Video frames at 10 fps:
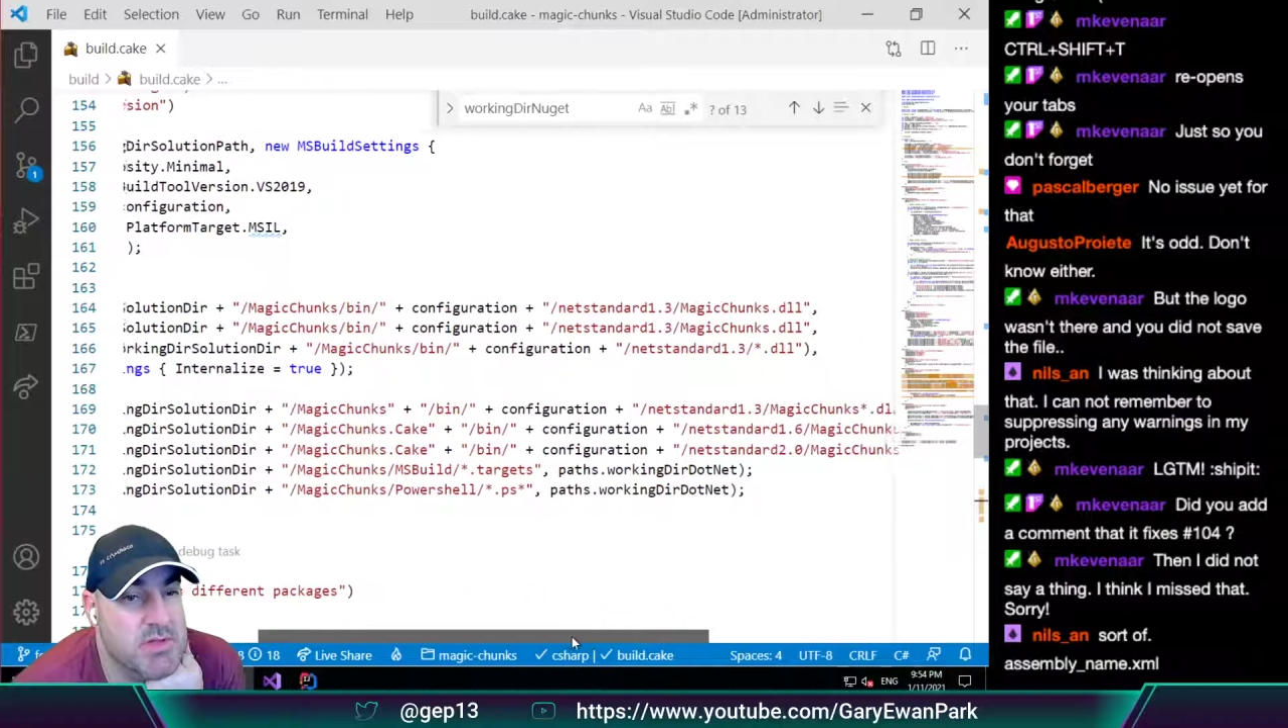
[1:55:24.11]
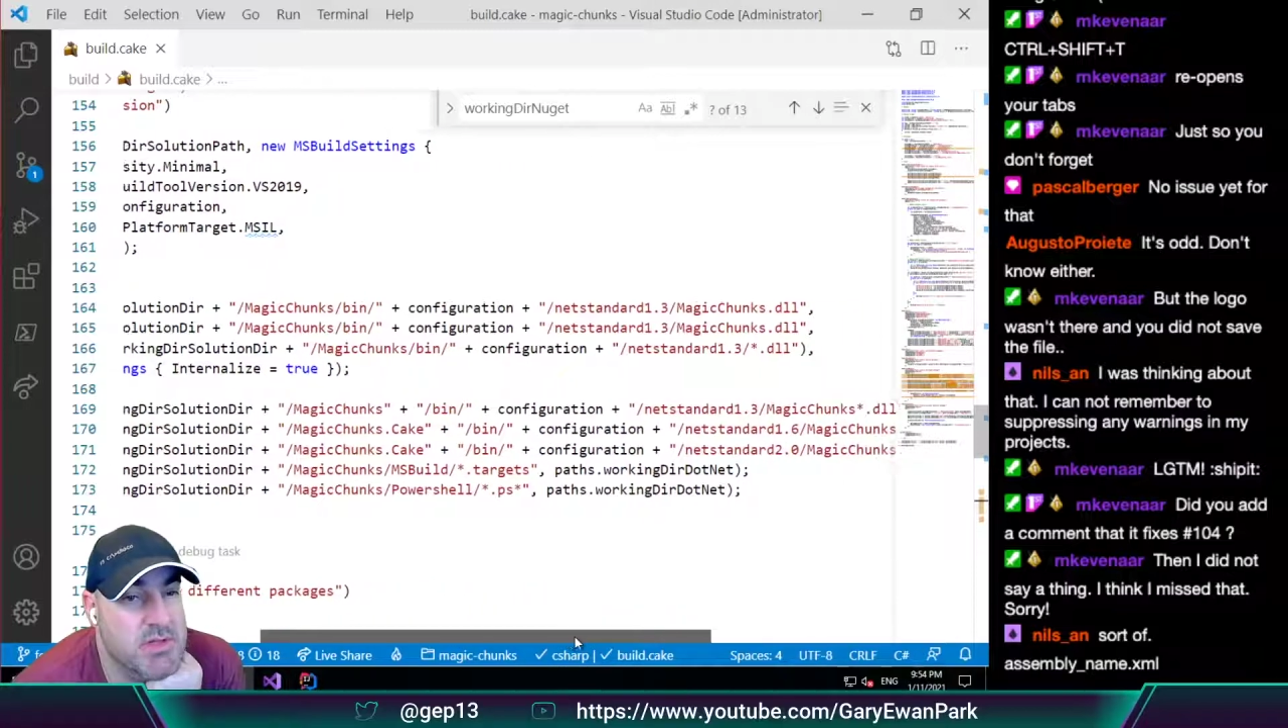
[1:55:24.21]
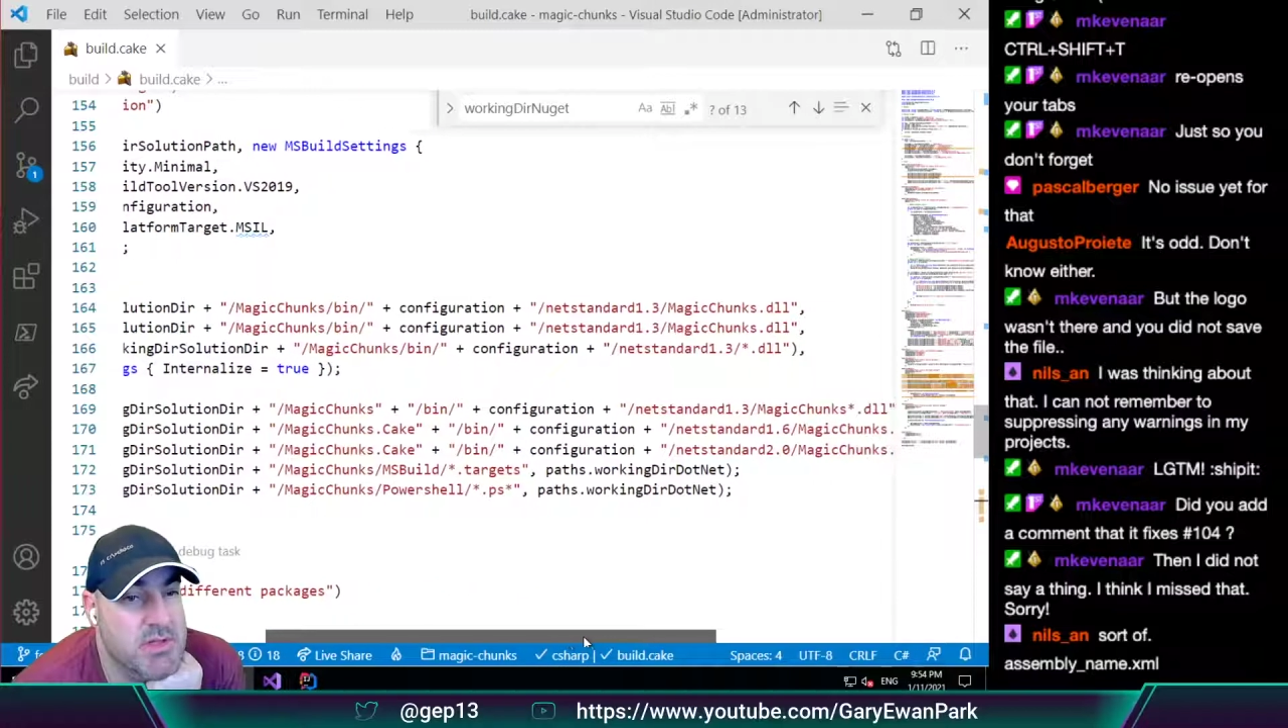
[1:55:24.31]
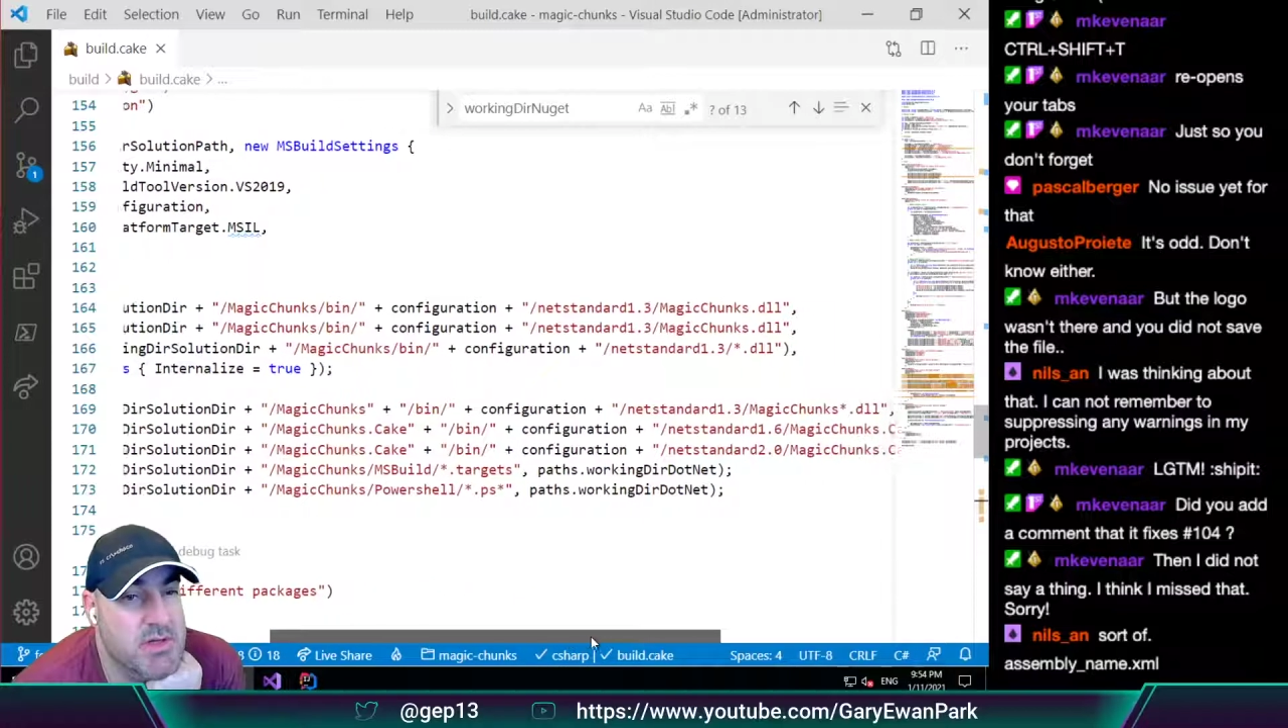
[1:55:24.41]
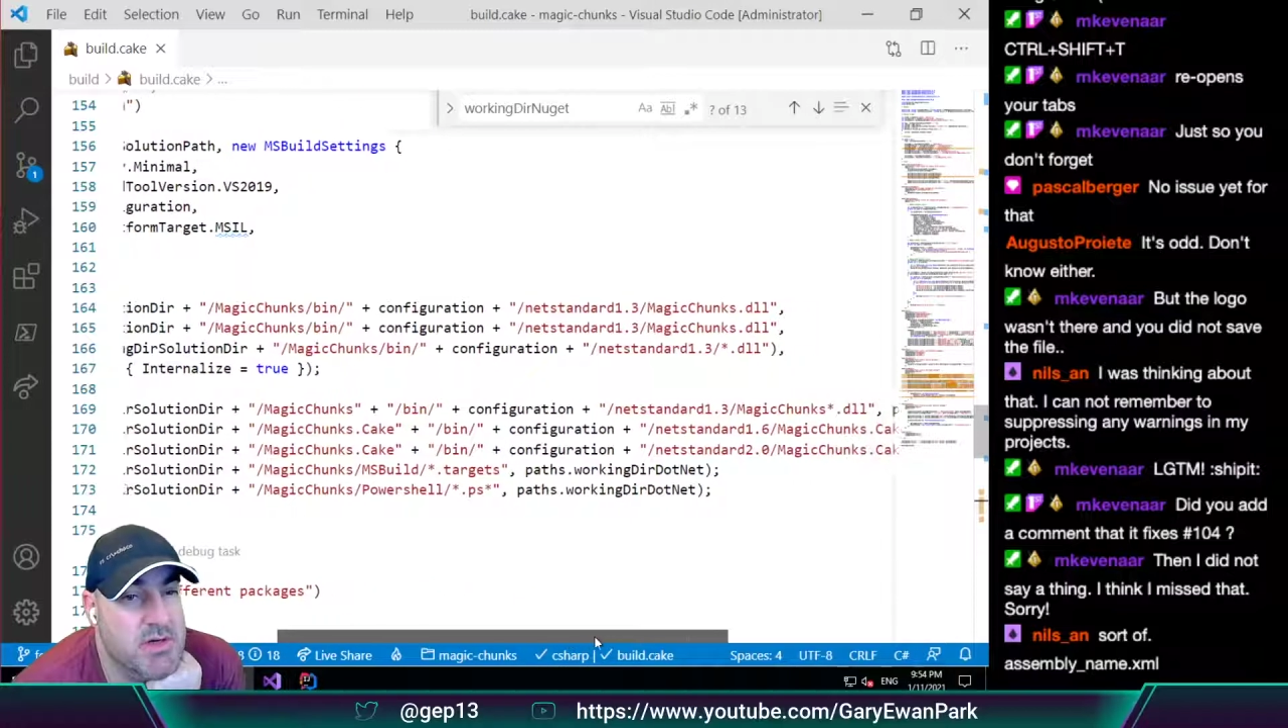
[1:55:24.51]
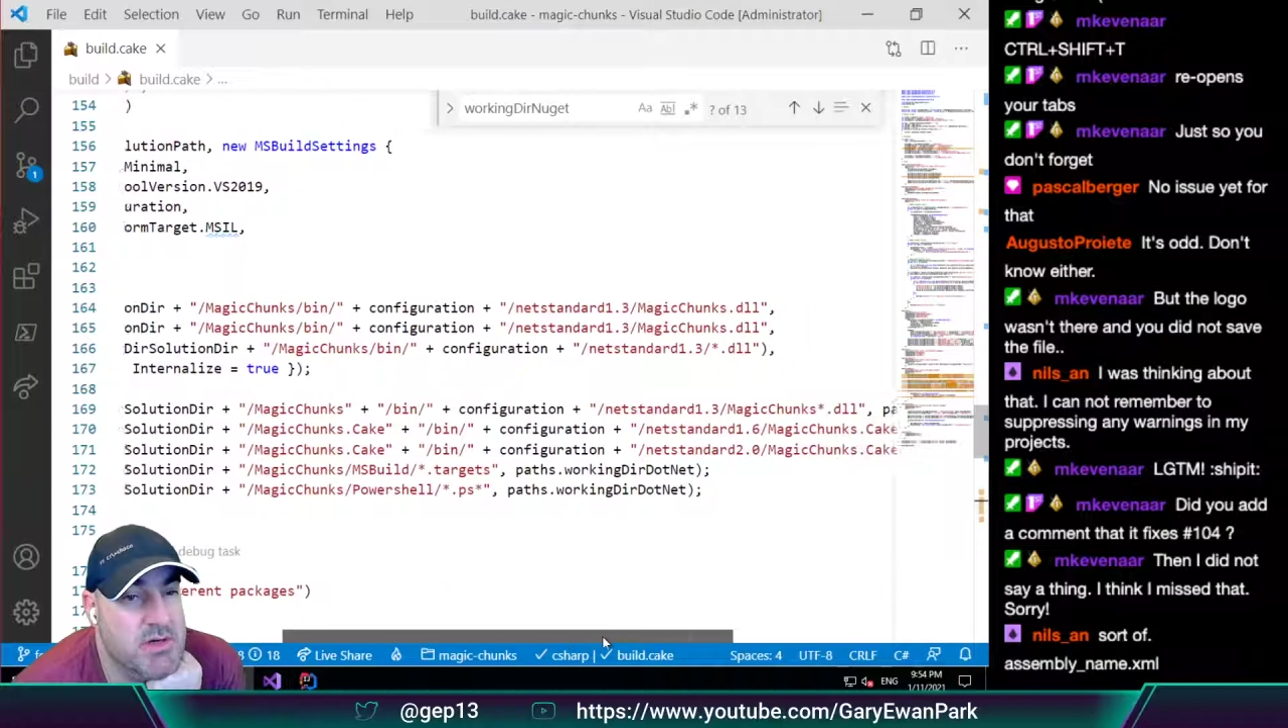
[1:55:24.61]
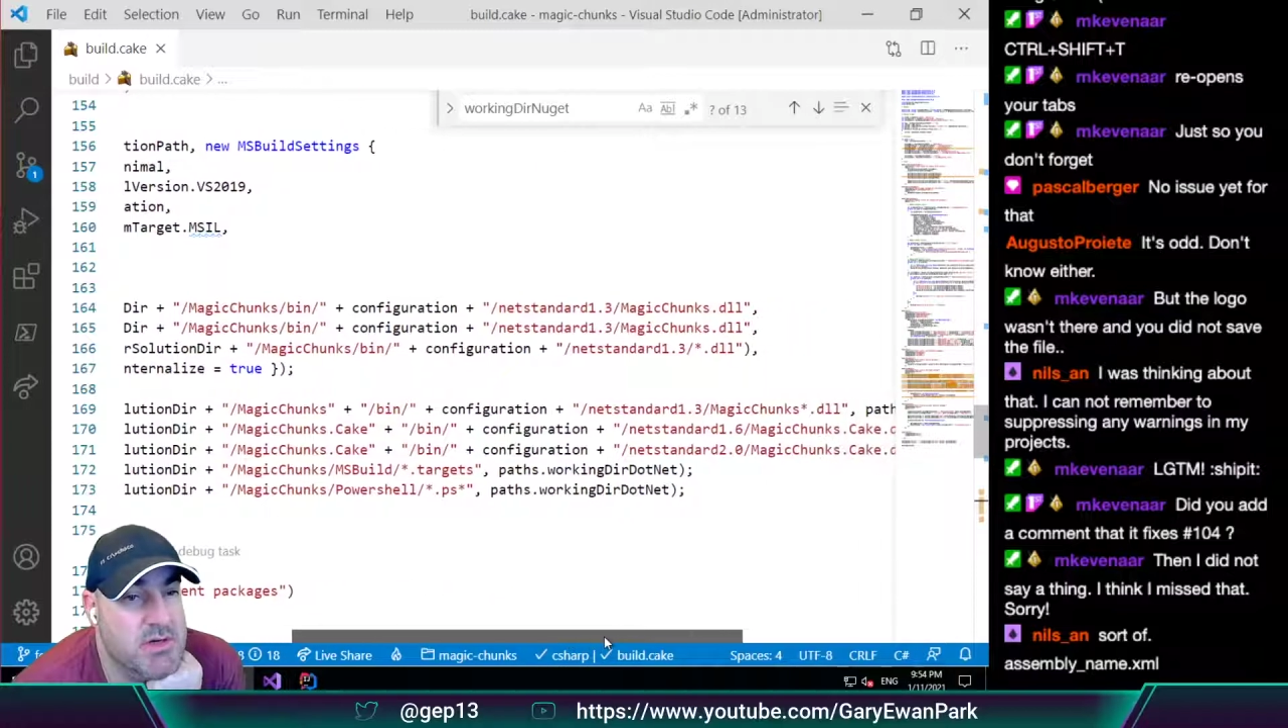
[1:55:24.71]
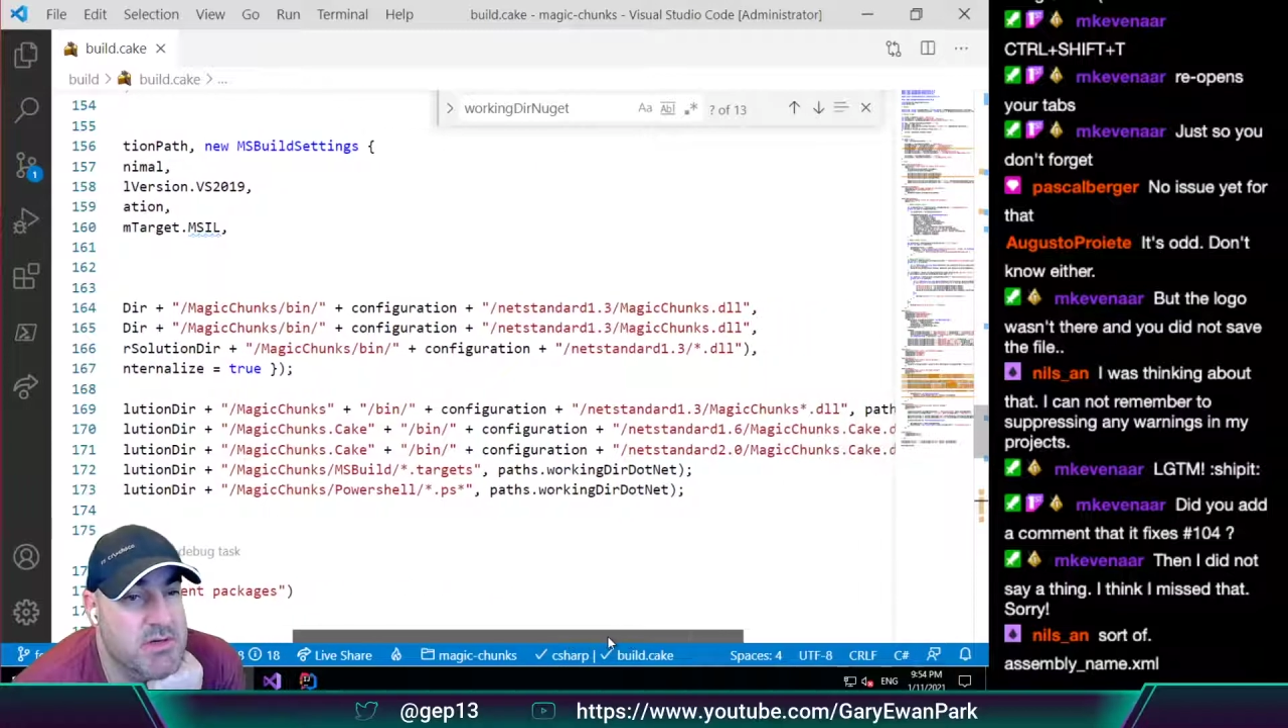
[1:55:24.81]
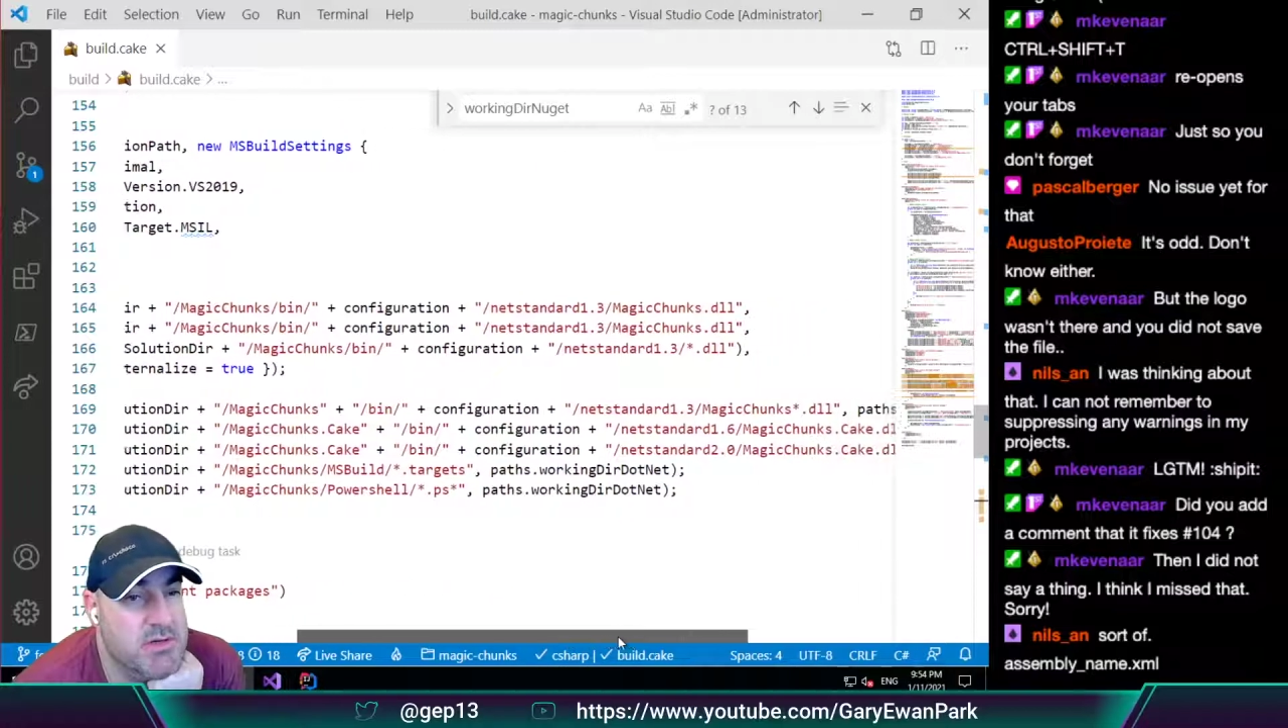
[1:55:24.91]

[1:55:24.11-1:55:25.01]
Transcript: there.